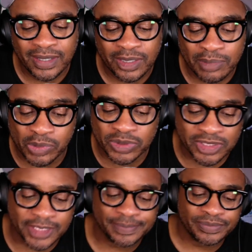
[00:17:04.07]
but we'll
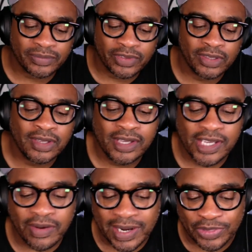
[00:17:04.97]
see.
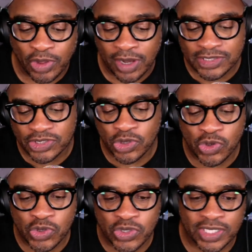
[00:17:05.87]
All right, thoughts
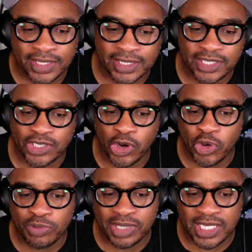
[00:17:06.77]
on
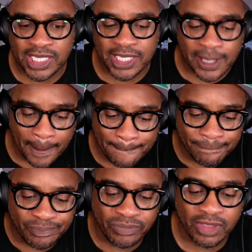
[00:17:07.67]
Kobe
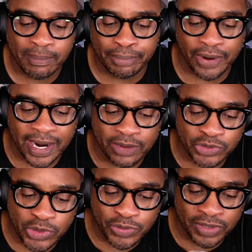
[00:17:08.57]
Brown.
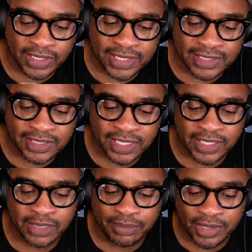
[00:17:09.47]
Do you think he can stick in the
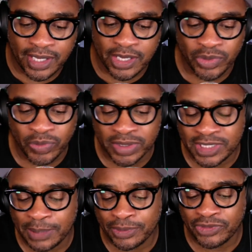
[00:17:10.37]
NBA? Where
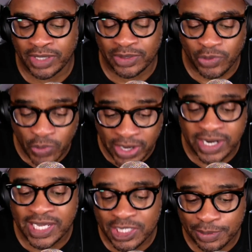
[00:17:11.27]
he's
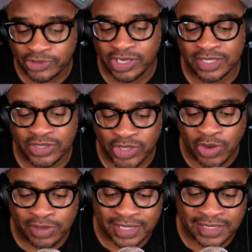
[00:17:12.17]
projected to
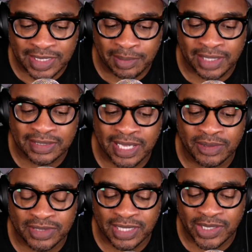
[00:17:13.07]
go doesn't seem like
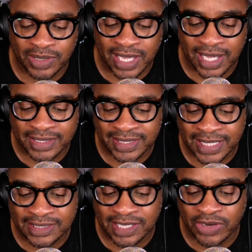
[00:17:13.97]
scouts think he'll last.
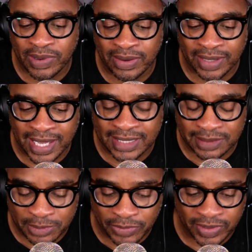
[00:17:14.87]
Late second round guys
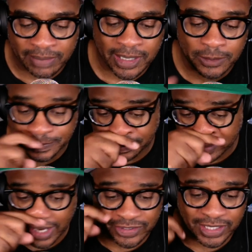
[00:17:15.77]
seem to flame out.
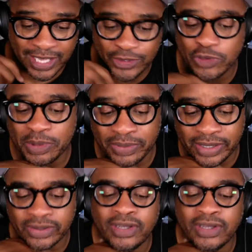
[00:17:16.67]
I actually like Kobe Brown.